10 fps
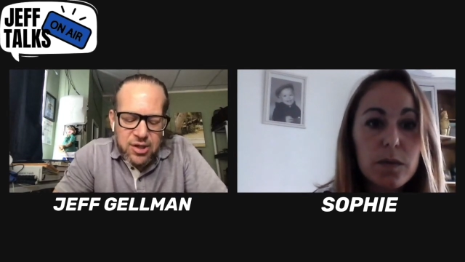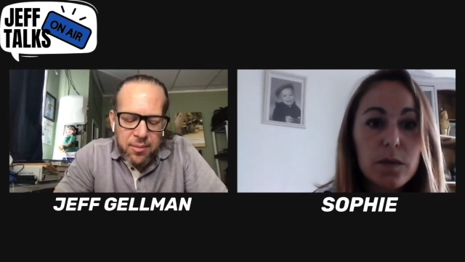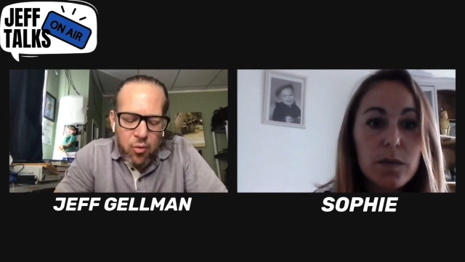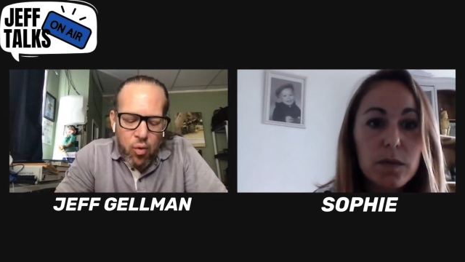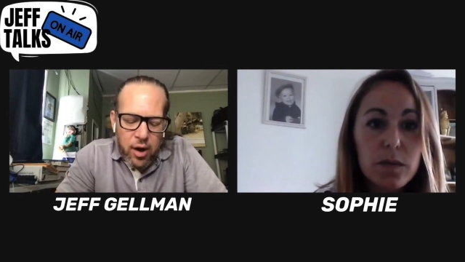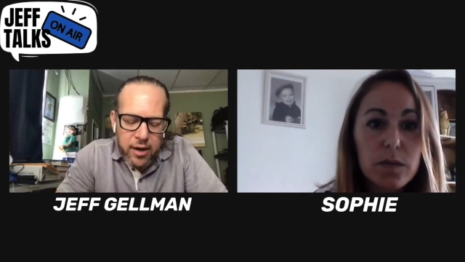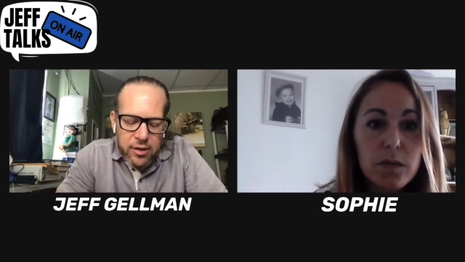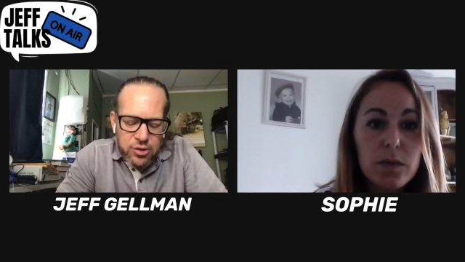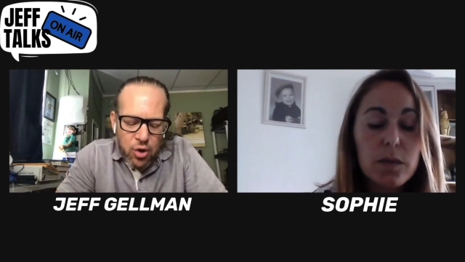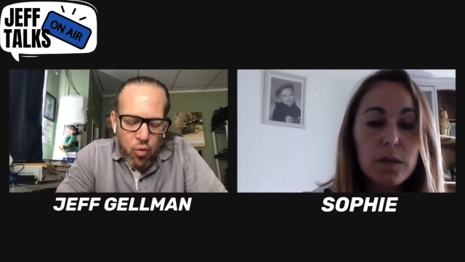Speaker 1: Number
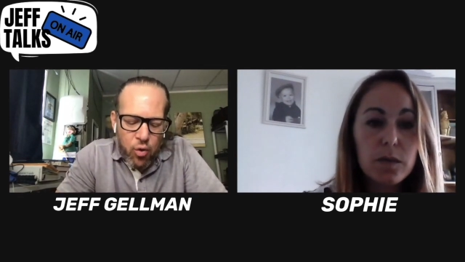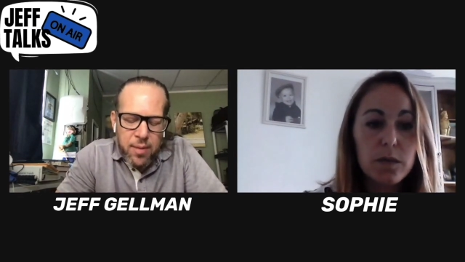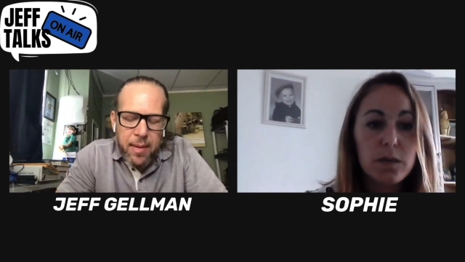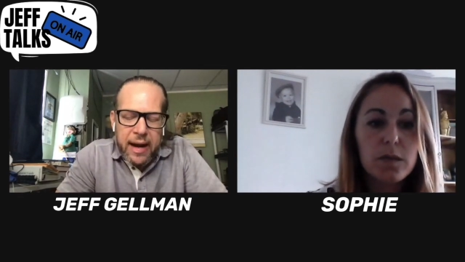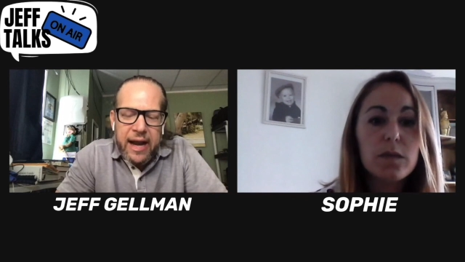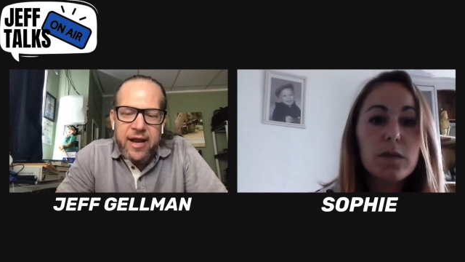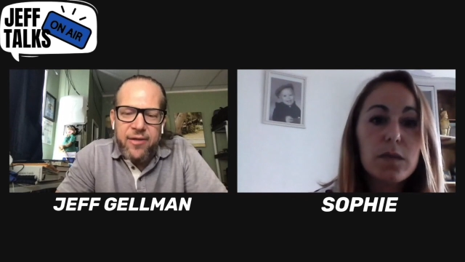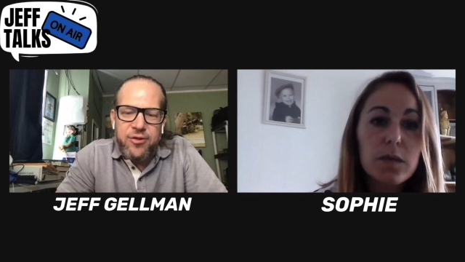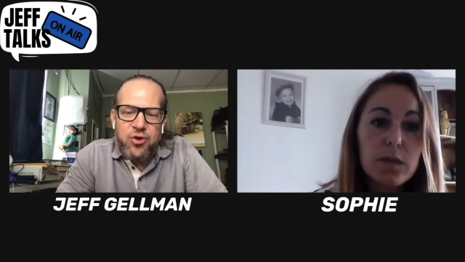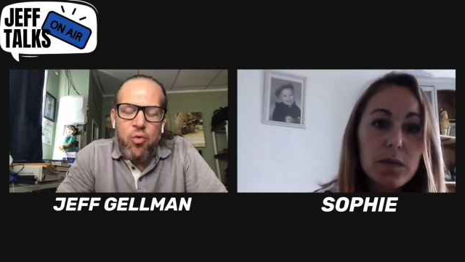one, don't worry mm-hmm. about any
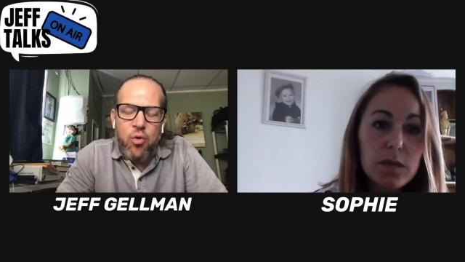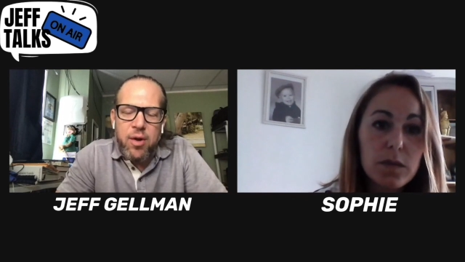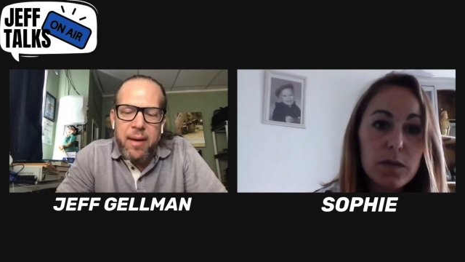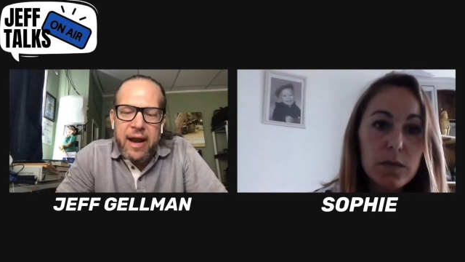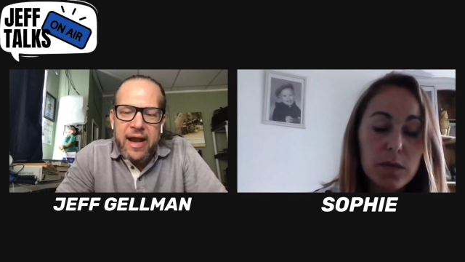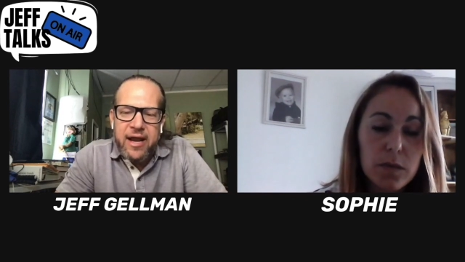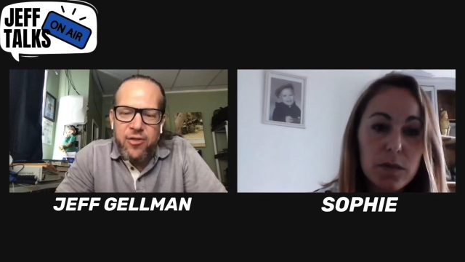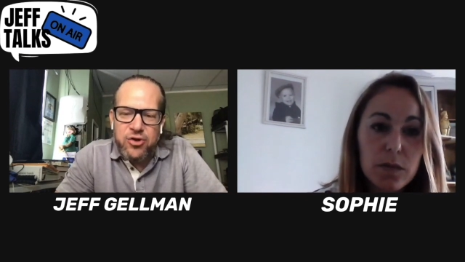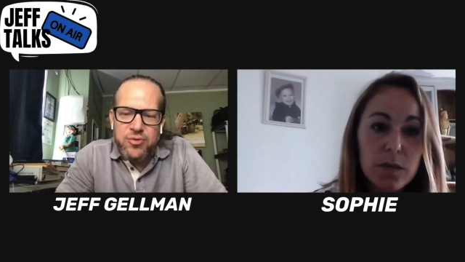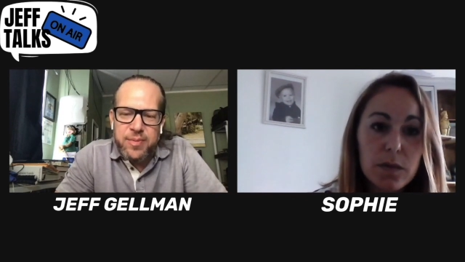don't worry about any
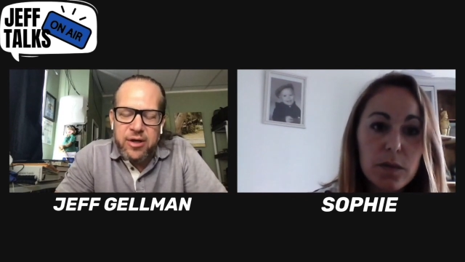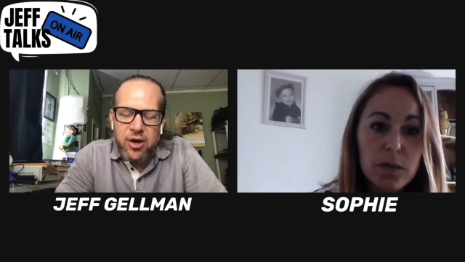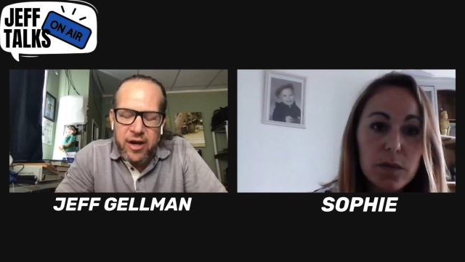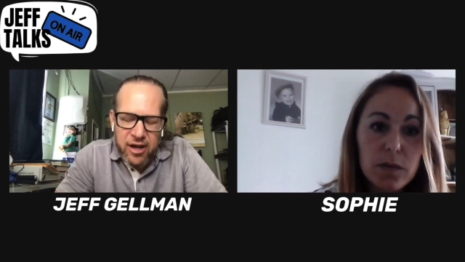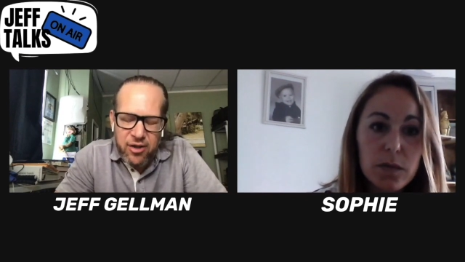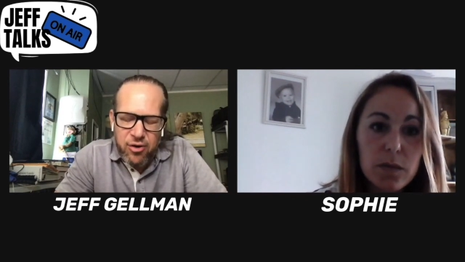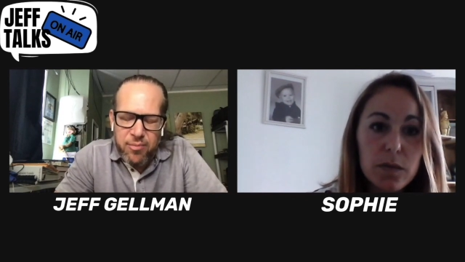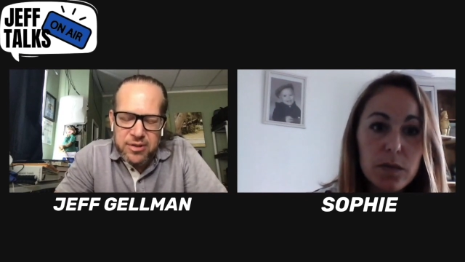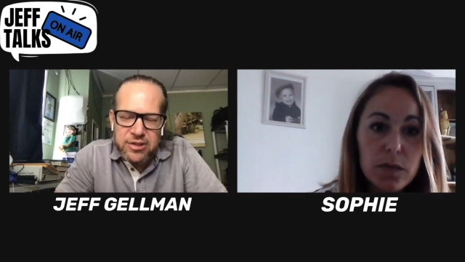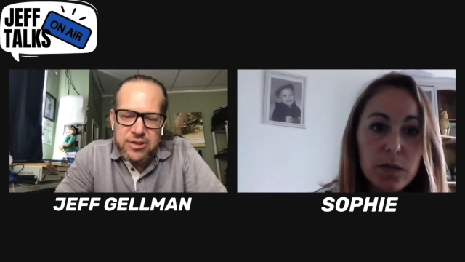others any other
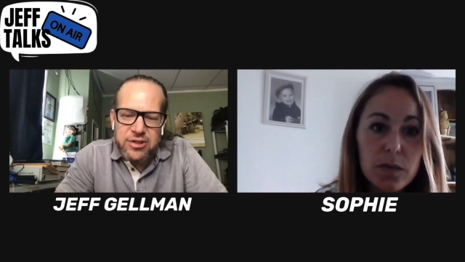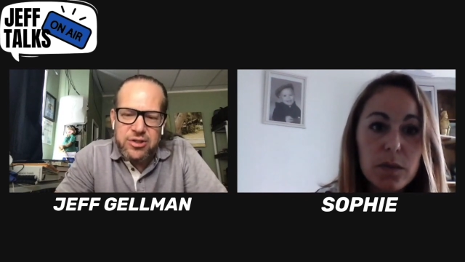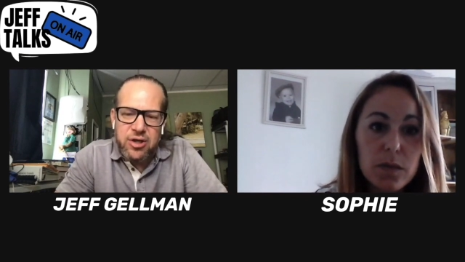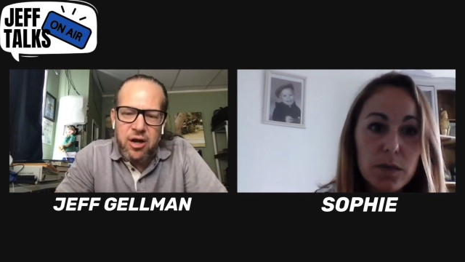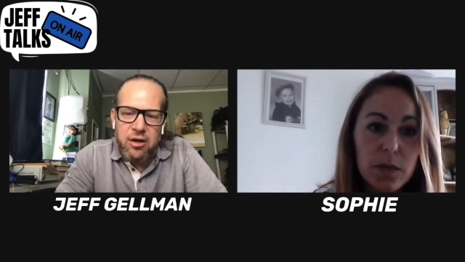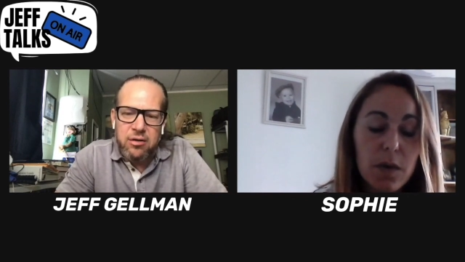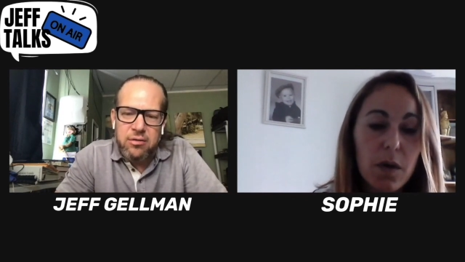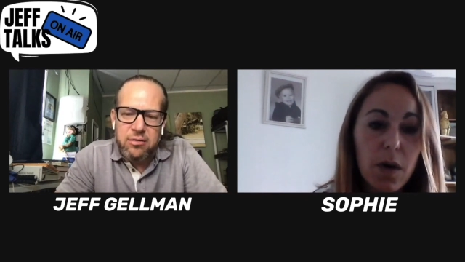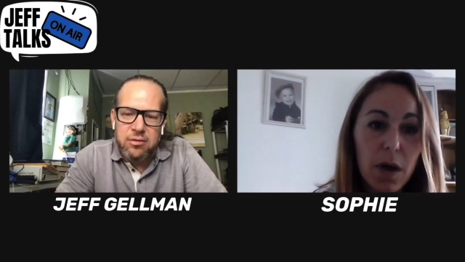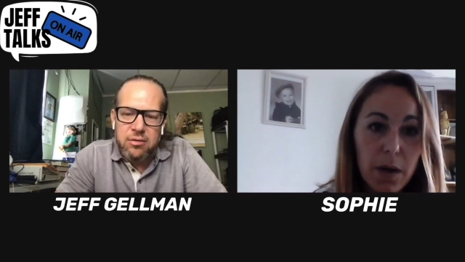businesses at all.
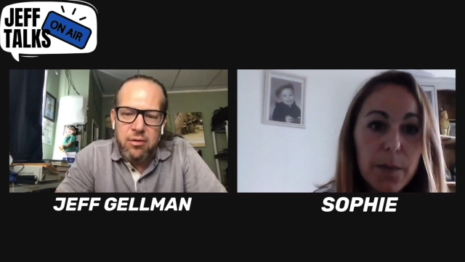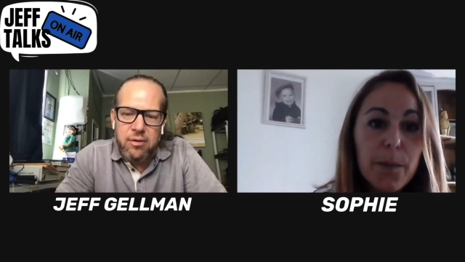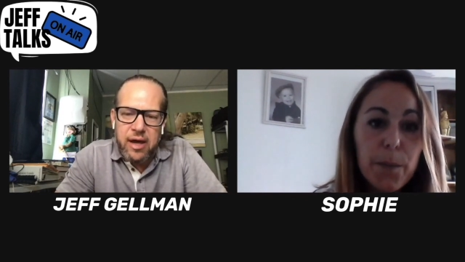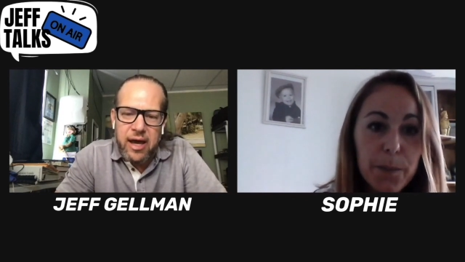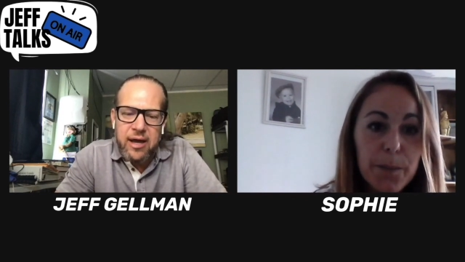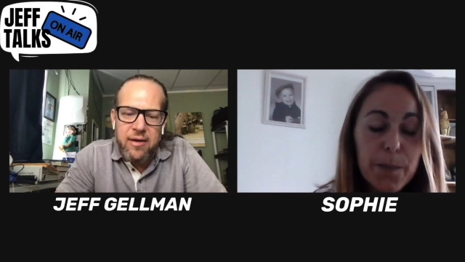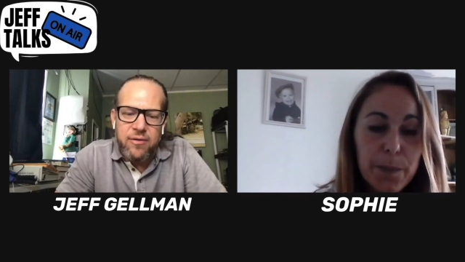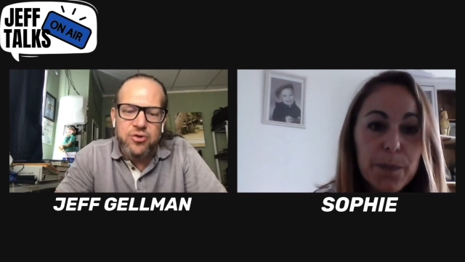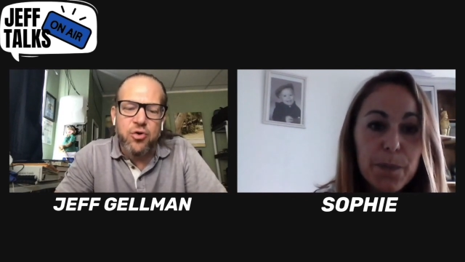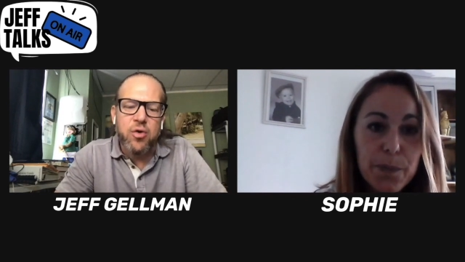Okay. Okay.
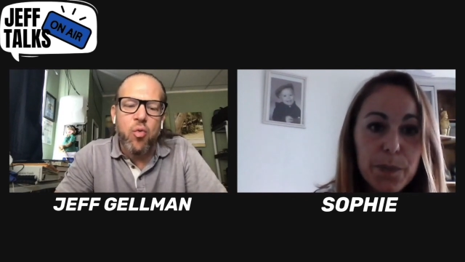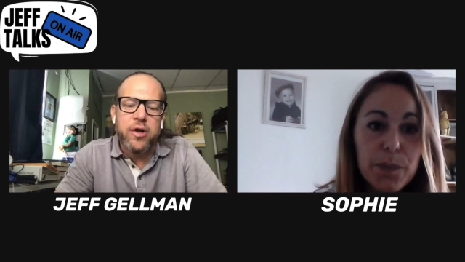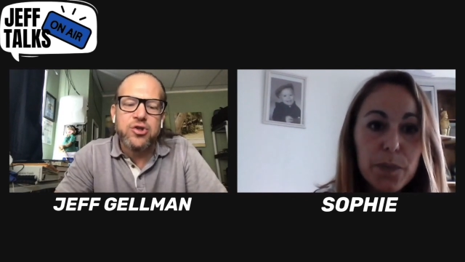There's only one